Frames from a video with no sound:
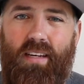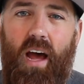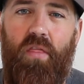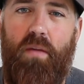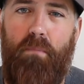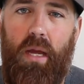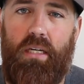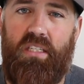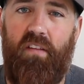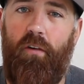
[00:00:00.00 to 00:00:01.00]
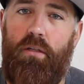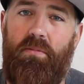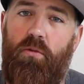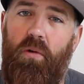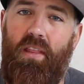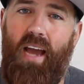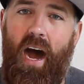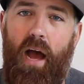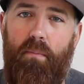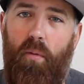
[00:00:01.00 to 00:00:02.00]
Now, the biggest difference between the
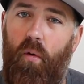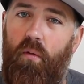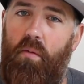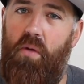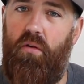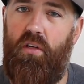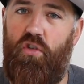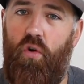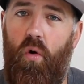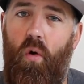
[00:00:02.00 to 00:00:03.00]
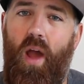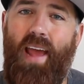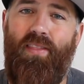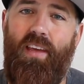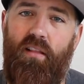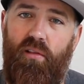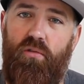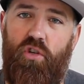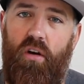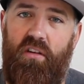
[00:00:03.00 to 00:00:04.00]
iPort remote control and the
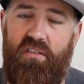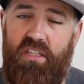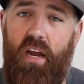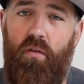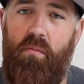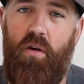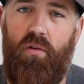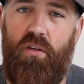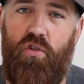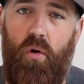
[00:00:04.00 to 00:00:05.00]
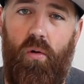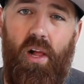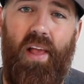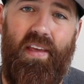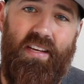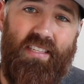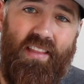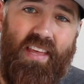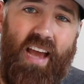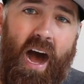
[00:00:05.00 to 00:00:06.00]
Lutron Caseta remote control is that
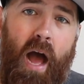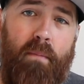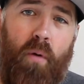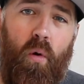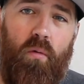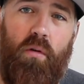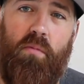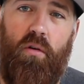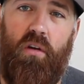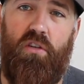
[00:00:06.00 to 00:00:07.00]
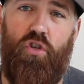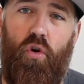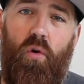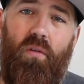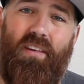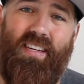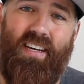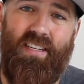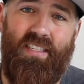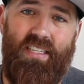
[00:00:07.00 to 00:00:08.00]
the iPort remote control
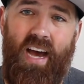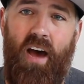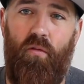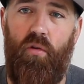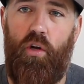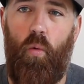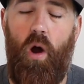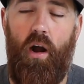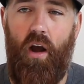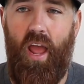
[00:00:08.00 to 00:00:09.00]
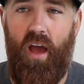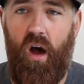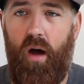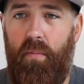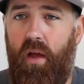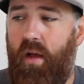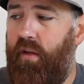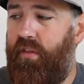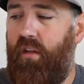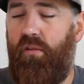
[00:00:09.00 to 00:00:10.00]
does not require a hub.
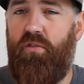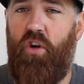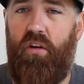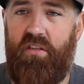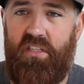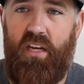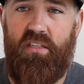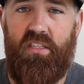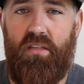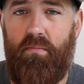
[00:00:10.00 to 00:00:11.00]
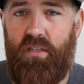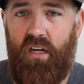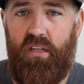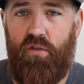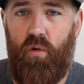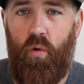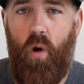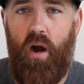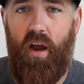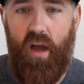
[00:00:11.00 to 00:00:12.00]
The Lutron Caseta system does
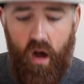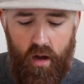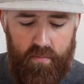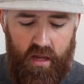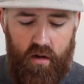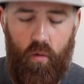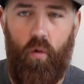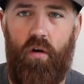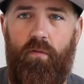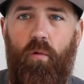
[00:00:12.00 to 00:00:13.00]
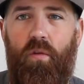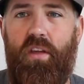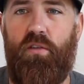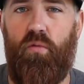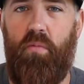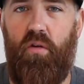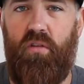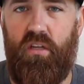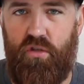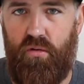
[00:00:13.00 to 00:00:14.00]
require a hub in order for these remote
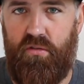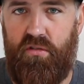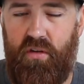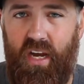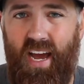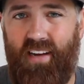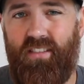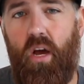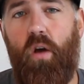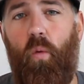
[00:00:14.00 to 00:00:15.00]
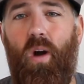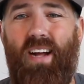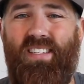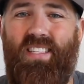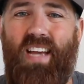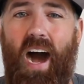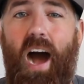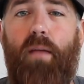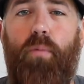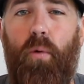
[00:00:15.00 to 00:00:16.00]
controls to connect, whereas the
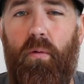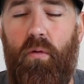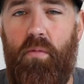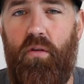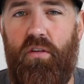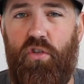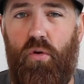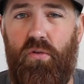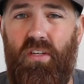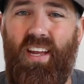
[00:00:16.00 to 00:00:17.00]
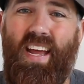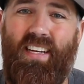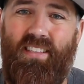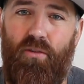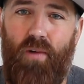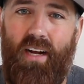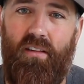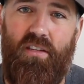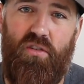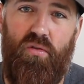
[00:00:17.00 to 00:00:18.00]
iPort remote controls connect
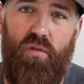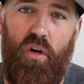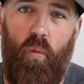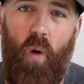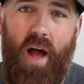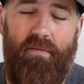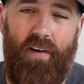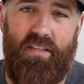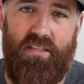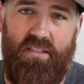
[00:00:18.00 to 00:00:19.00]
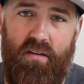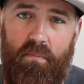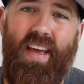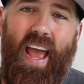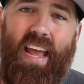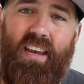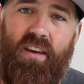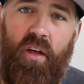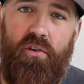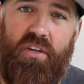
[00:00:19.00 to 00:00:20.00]
directly to your Wi-Fi system.
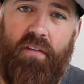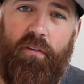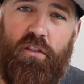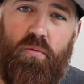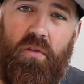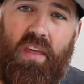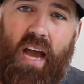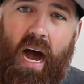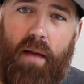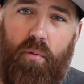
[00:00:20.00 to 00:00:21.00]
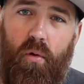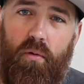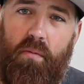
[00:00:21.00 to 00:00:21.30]
Another difference with the iPort